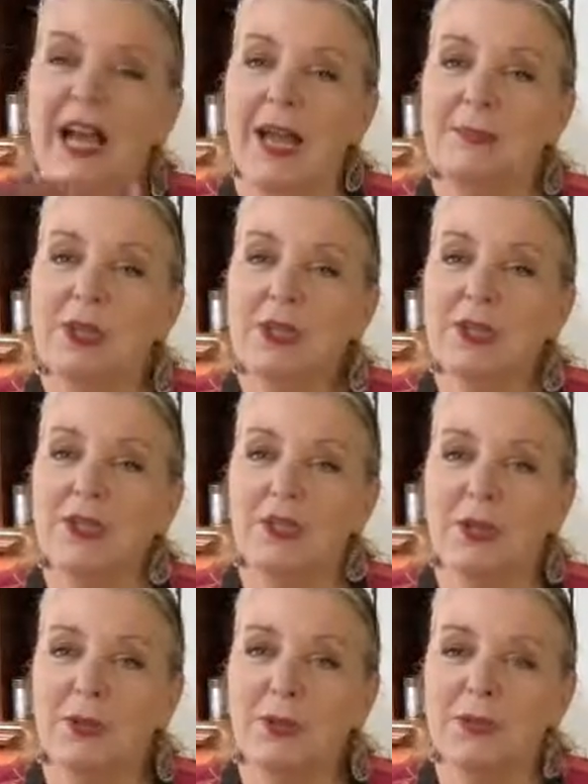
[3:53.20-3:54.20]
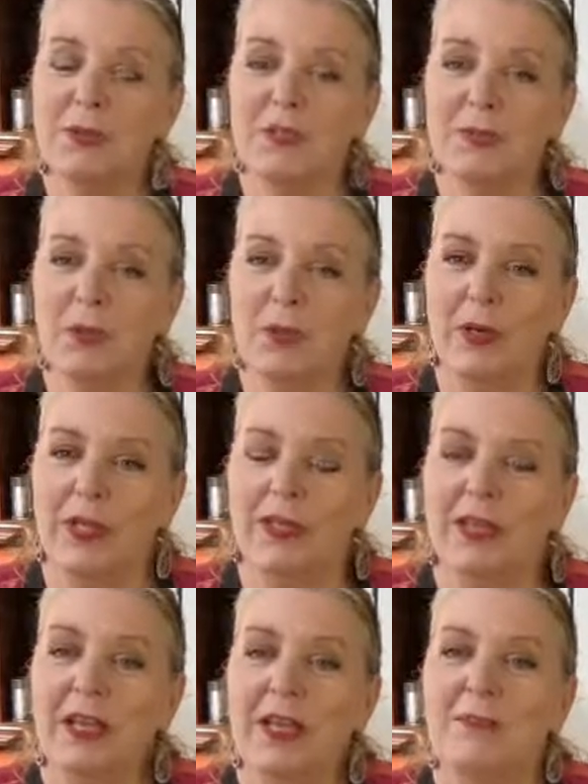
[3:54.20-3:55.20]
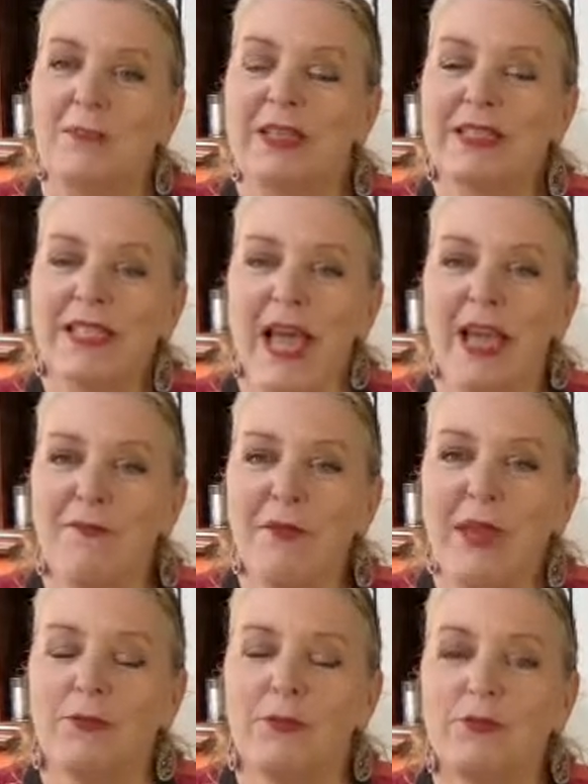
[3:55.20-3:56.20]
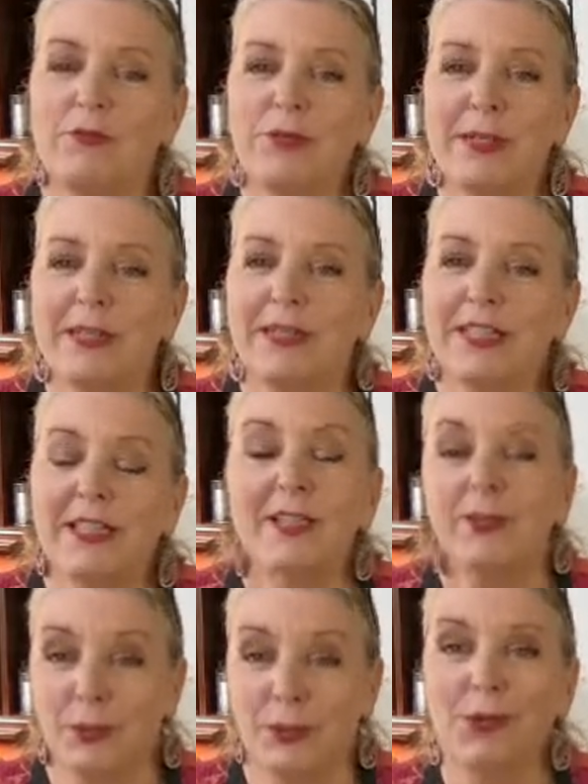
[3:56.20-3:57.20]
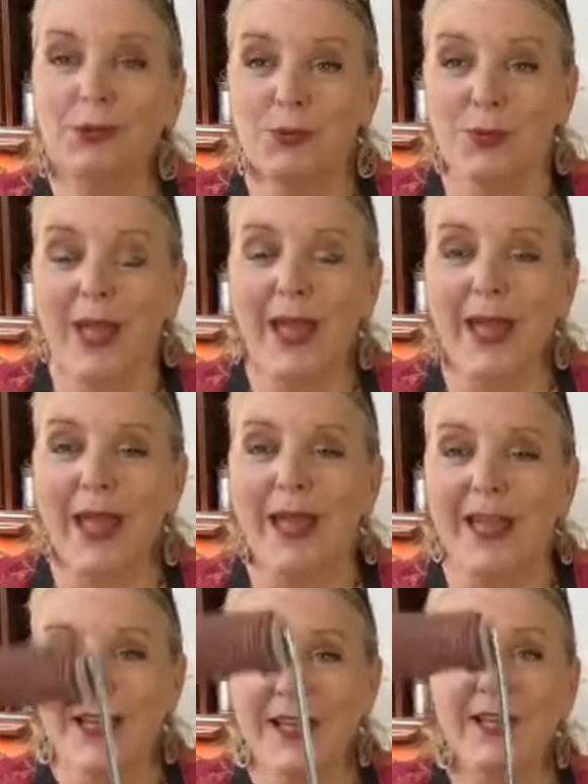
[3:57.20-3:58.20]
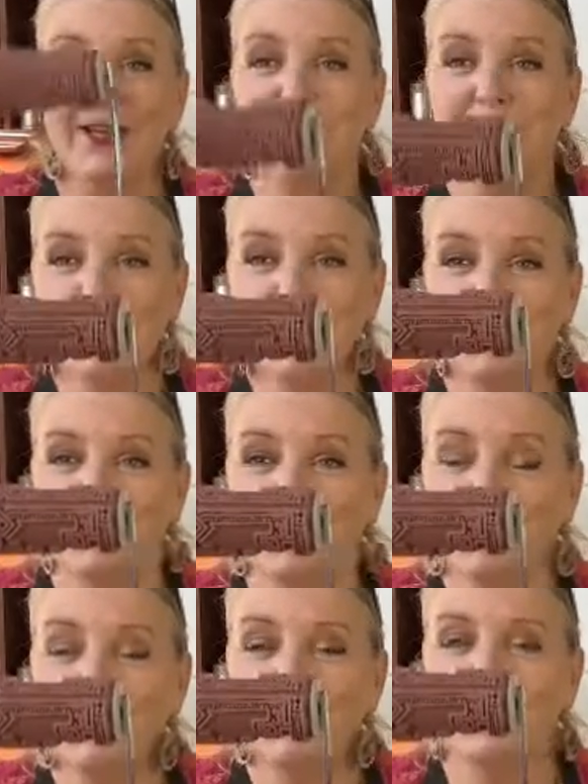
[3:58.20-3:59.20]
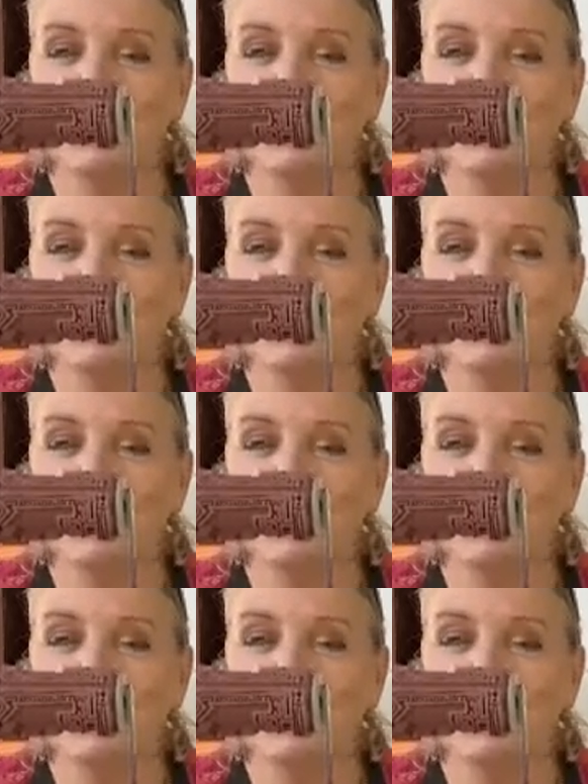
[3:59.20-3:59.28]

I'm going to show you this morning because I found a really cool way to